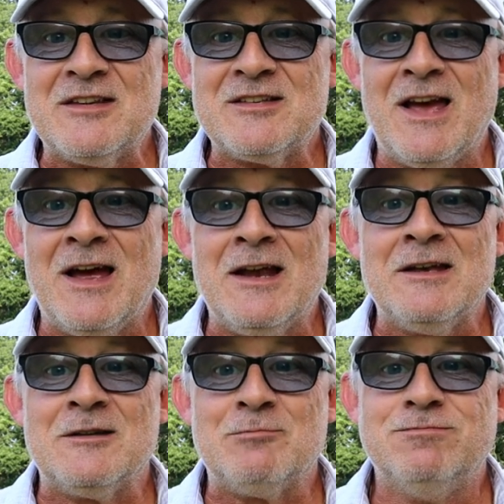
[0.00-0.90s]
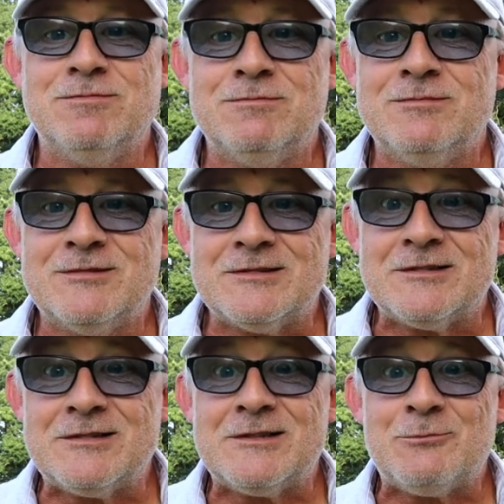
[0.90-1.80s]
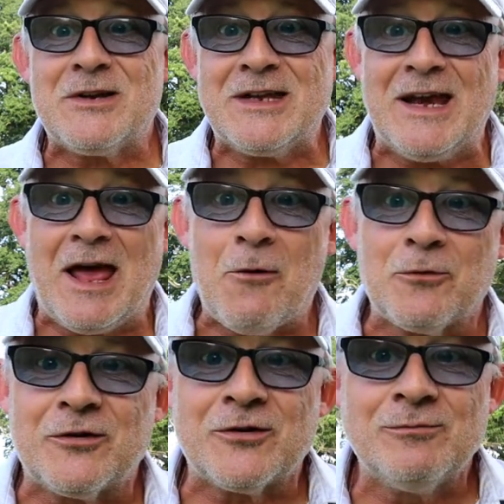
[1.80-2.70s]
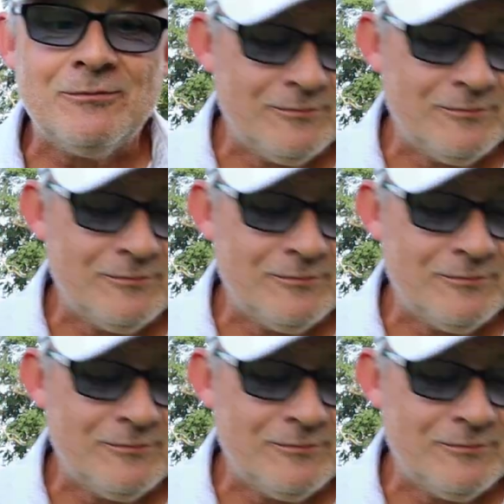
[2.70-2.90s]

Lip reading: minutes and I want to get out.